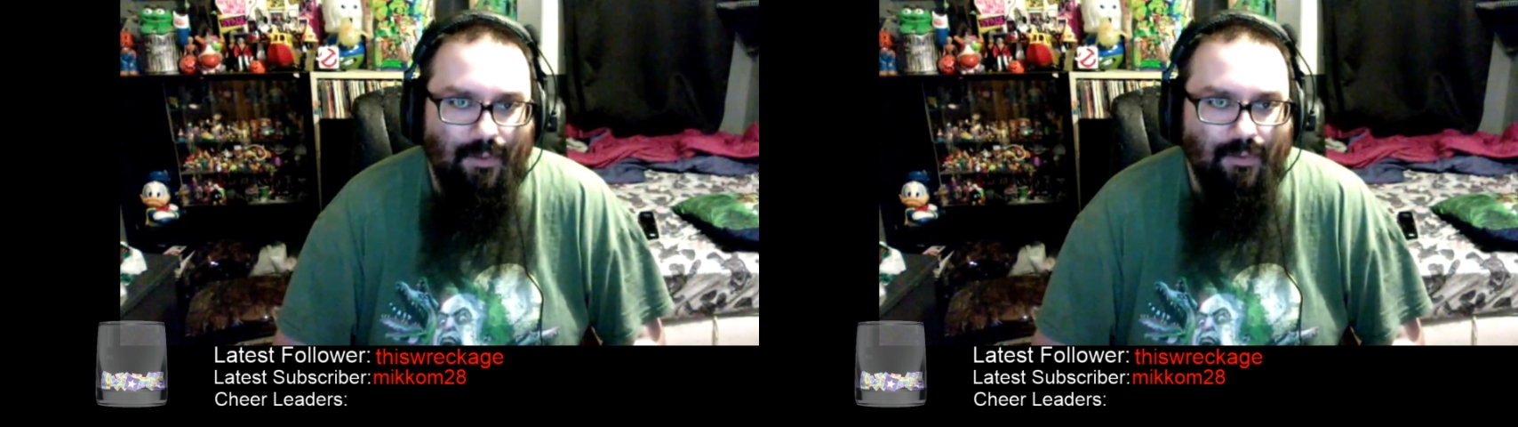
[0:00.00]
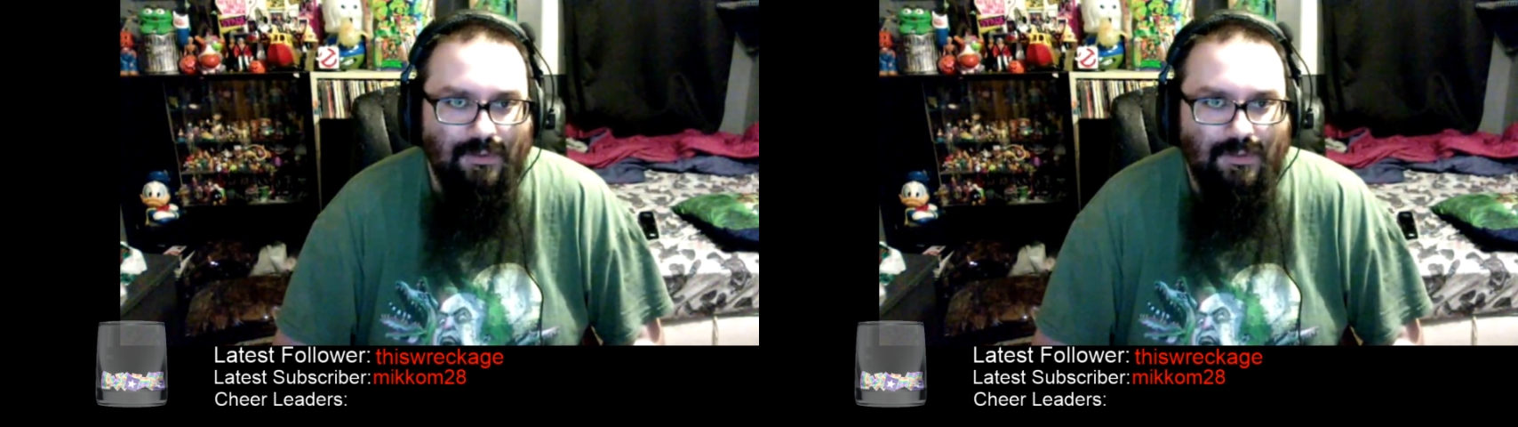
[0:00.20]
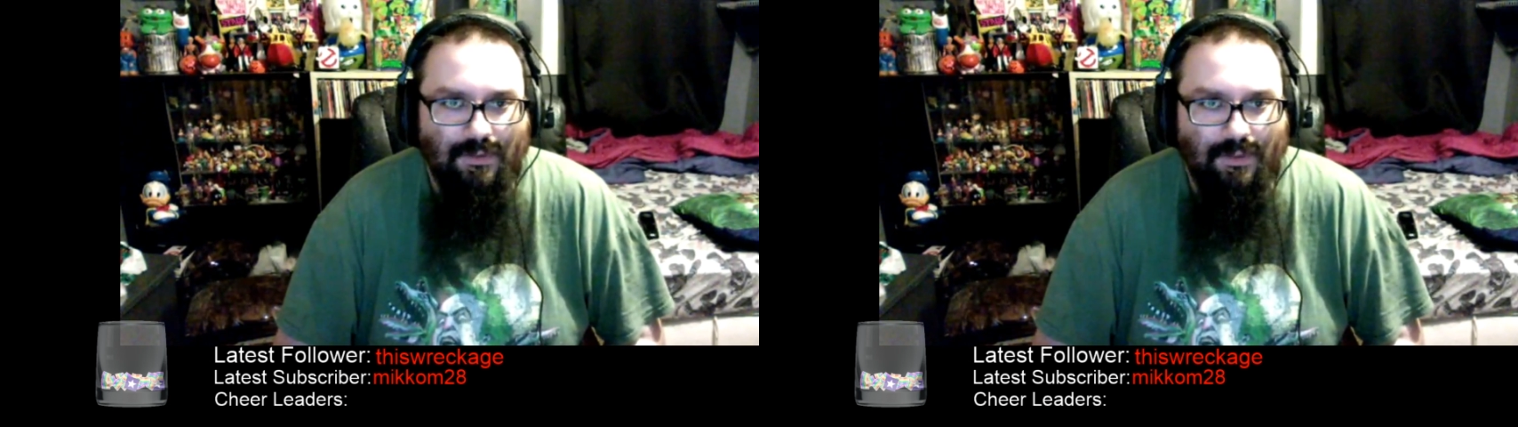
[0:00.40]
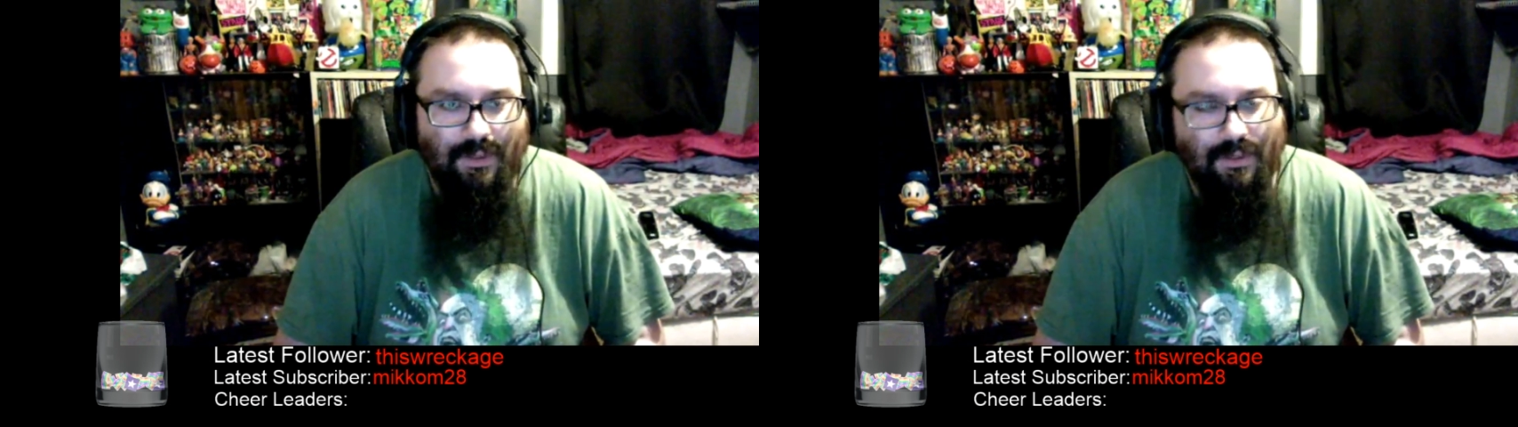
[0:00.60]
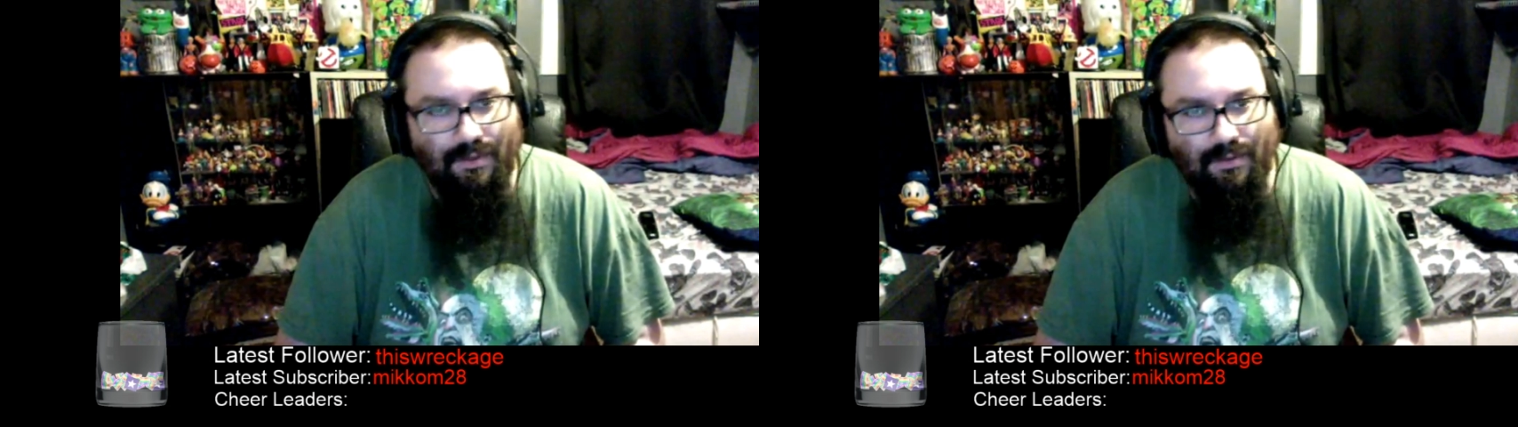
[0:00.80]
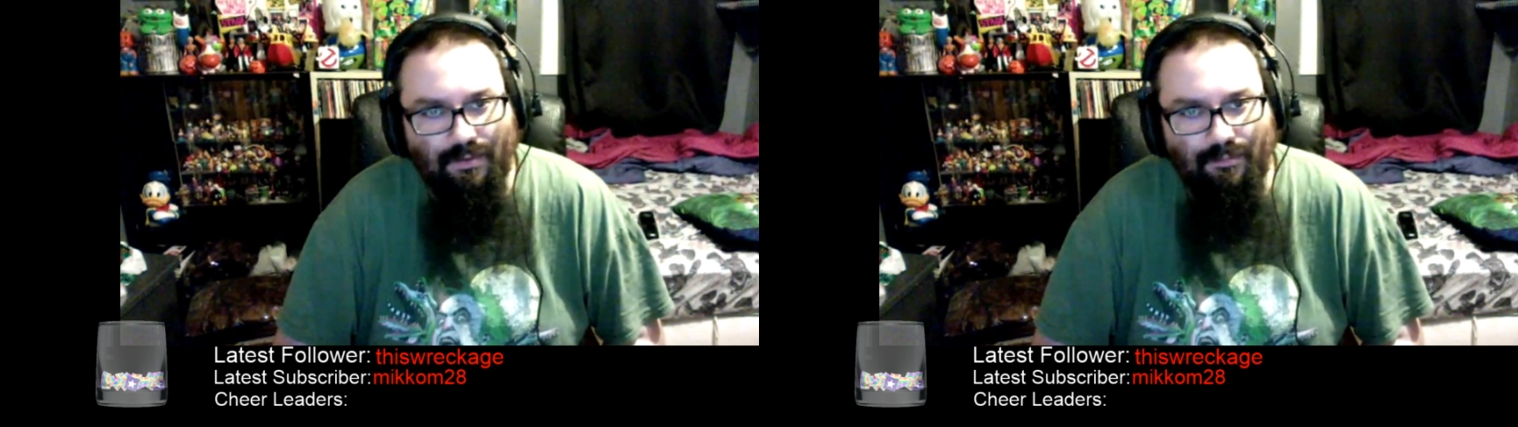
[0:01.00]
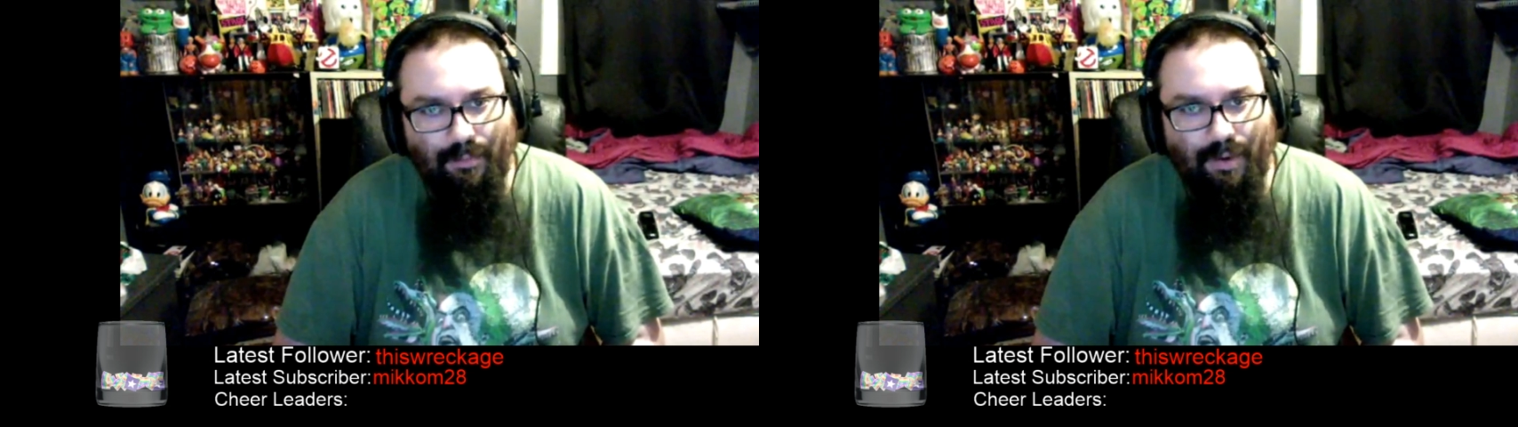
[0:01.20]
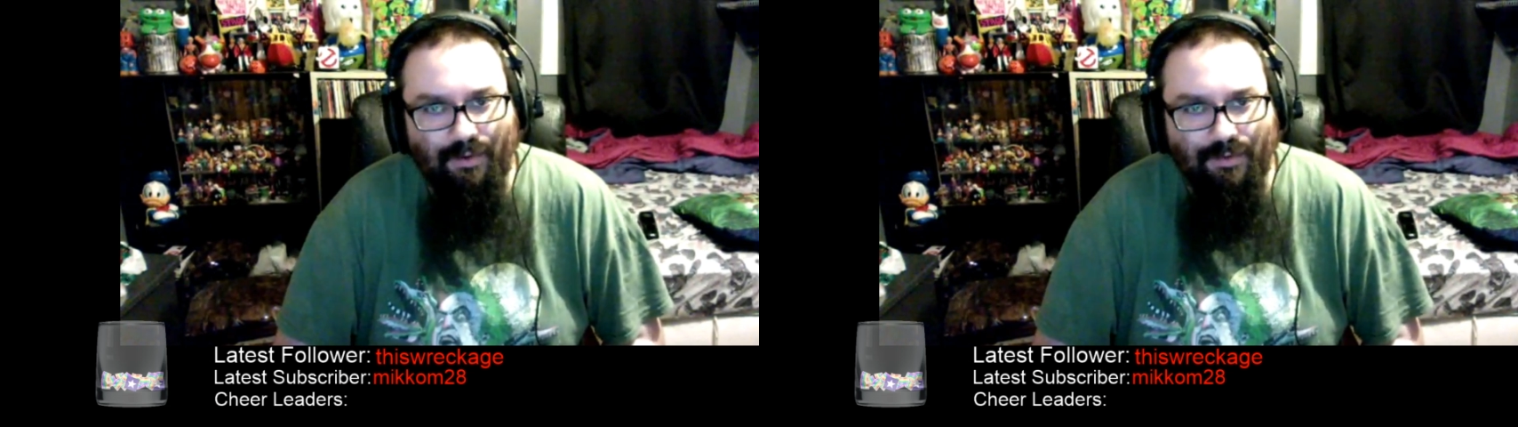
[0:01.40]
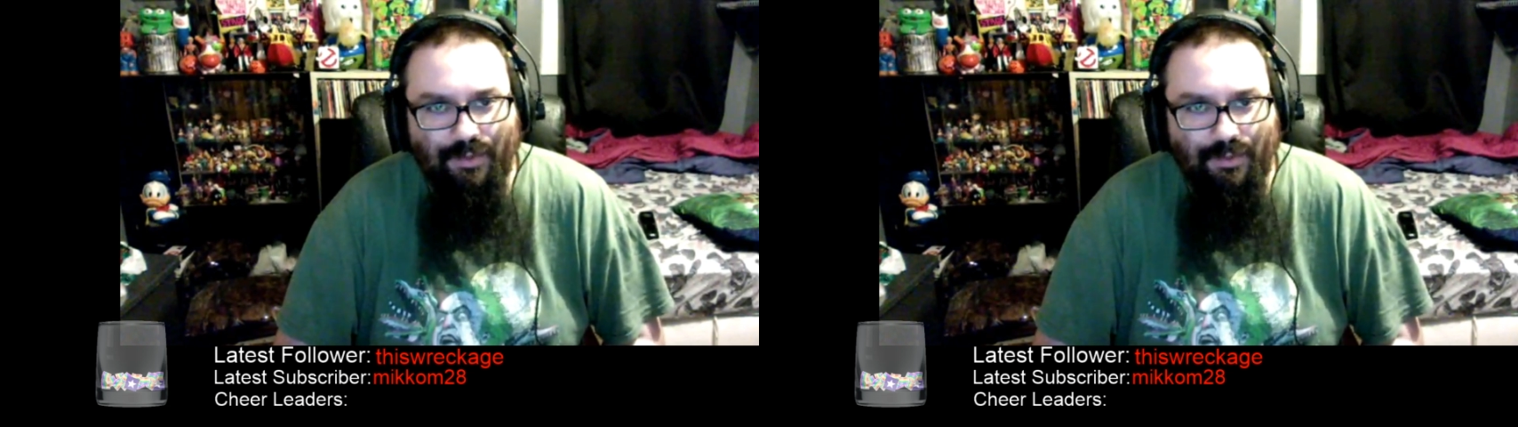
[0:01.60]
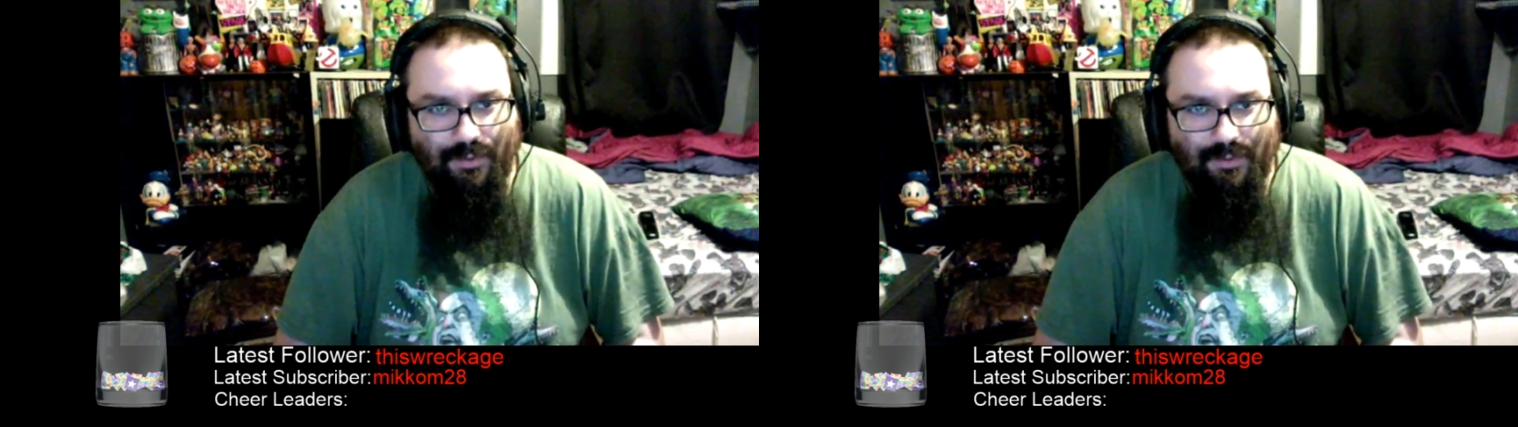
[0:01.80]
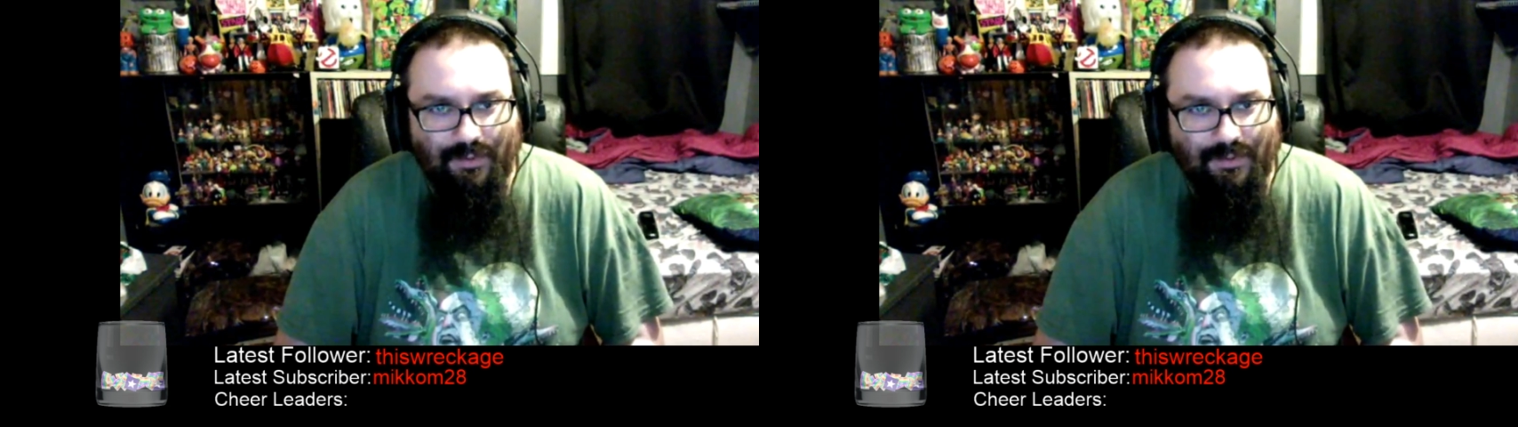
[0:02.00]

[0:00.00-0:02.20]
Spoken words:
we're still here for part 2.